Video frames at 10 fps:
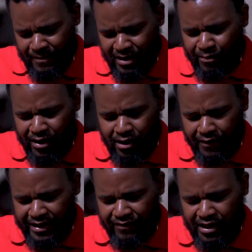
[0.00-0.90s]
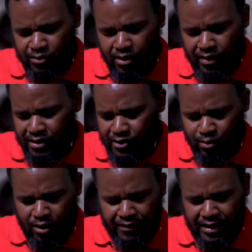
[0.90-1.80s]
I pray, God, that even as we read this
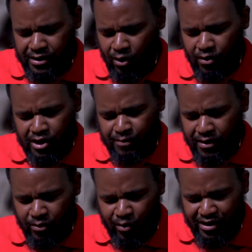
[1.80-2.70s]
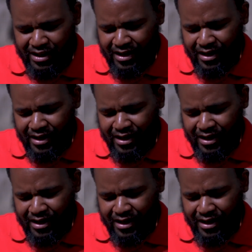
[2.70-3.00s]
word, that the Holy Spirit would